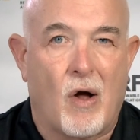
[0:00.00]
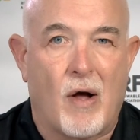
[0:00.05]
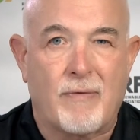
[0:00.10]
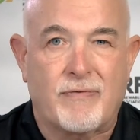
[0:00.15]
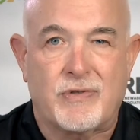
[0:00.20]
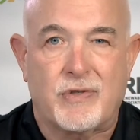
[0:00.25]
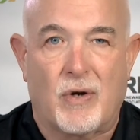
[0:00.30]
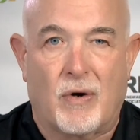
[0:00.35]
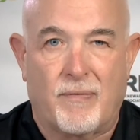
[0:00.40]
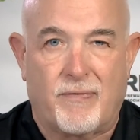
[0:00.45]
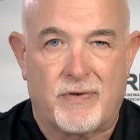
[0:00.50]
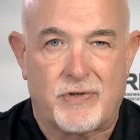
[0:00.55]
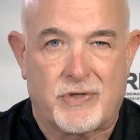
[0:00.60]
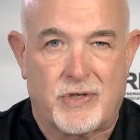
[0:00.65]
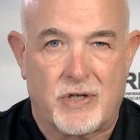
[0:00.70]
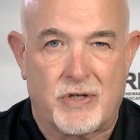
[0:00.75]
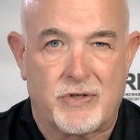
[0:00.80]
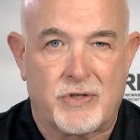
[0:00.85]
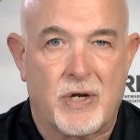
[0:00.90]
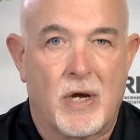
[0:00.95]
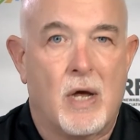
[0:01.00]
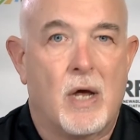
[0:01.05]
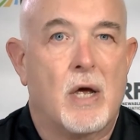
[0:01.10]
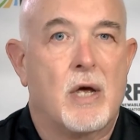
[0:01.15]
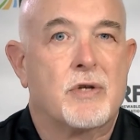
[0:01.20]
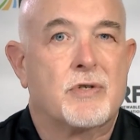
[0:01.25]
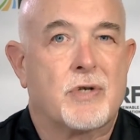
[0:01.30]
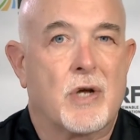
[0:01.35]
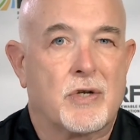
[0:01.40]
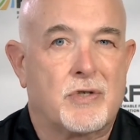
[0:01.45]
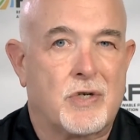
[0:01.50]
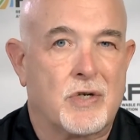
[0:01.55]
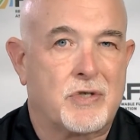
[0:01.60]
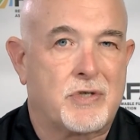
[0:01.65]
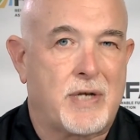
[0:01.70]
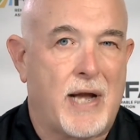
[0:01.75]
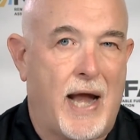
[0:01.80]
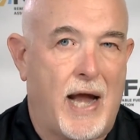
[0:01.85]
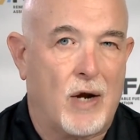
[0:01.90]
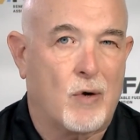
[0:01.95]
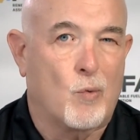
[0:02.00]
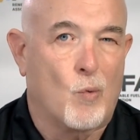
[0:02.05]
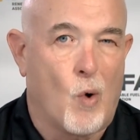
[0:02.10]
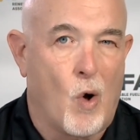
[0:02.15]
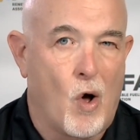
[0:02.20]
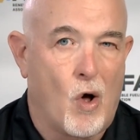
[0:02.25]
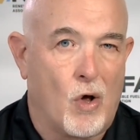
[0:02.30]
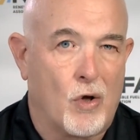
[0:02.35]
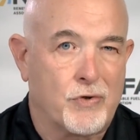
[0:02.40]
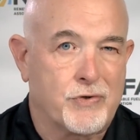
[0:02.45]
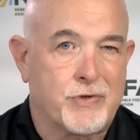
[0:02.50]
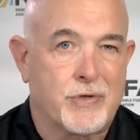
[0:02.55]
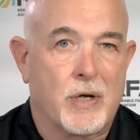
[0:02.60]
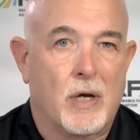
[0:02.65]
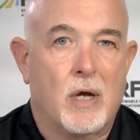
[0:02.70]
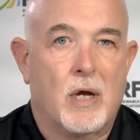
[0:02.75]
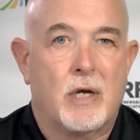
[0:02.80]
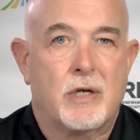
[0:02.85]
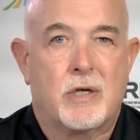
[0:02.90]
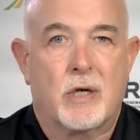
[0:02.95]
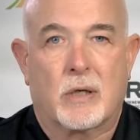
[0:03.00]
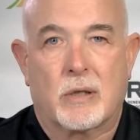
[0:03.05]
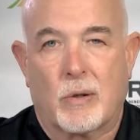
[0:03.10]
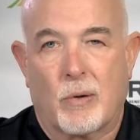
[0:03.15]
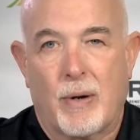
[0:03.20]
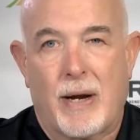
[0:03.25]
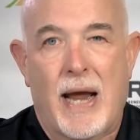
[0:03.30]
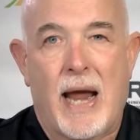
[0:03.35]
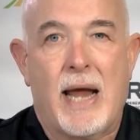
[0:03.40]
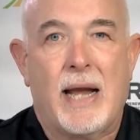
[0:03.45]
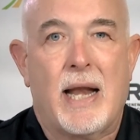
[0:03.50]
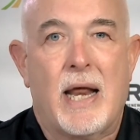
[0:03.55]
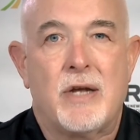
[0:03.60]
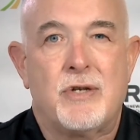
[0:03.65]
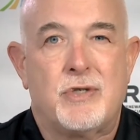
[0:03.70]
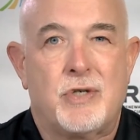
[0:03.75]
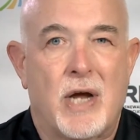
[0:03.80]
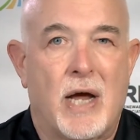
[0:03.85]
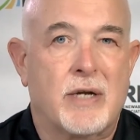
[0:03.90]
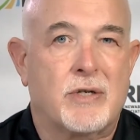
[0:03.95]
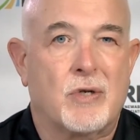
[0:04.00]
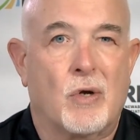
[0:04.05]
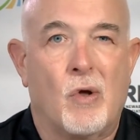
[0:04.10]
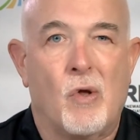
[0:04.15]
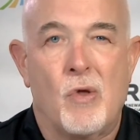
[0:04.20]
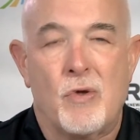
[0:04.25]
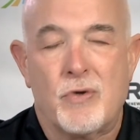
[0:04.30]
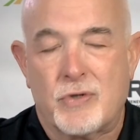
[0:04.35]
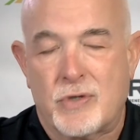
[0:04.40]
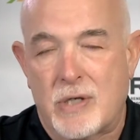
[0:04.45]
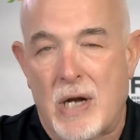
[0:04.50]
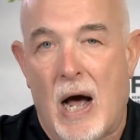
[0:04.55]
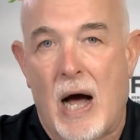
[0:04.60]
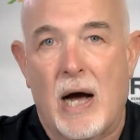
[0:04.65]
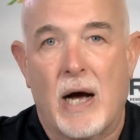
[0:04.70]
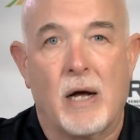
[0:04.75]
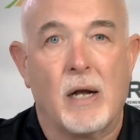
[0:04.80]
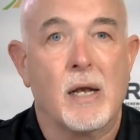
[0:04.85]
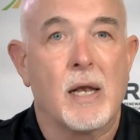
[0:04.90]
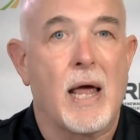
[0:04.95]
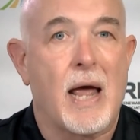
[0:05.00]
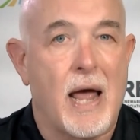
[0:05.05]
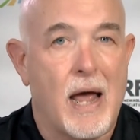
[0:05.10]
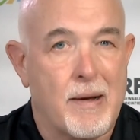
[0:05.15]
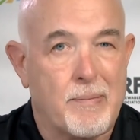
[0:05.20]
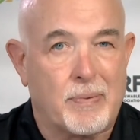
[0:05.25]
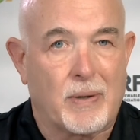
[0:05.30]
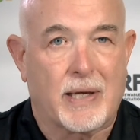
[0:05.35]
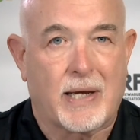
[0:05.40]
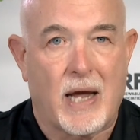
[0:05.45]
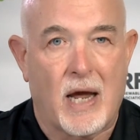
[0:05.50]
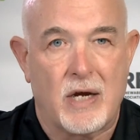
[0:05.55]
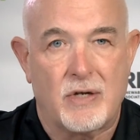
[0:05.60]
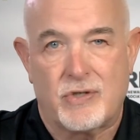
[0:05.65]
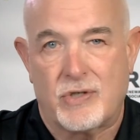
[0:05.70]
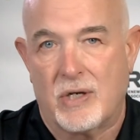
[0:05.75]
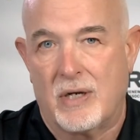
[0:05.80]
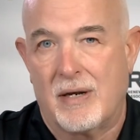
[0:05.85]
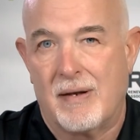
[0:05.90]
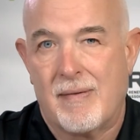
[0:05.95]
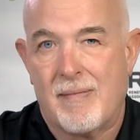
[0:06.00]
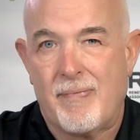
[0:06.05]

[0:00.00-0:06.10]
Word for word: off surfaces such as tank walls to create a gentle style application.